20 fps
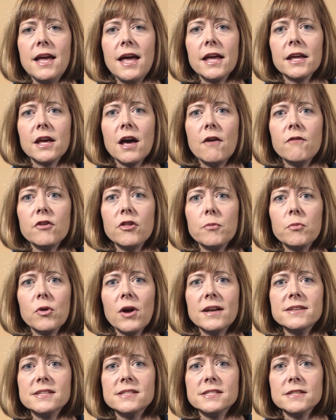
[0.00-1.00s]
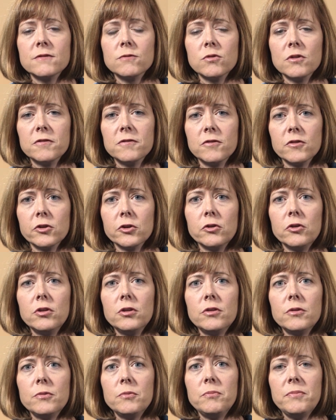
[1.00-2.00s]
and cover the process of
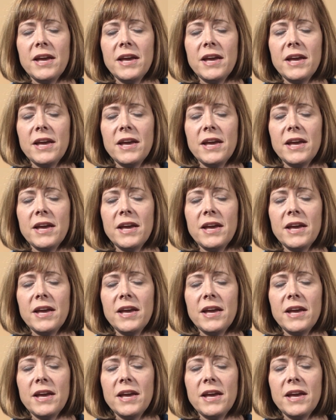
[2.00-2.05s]
referral,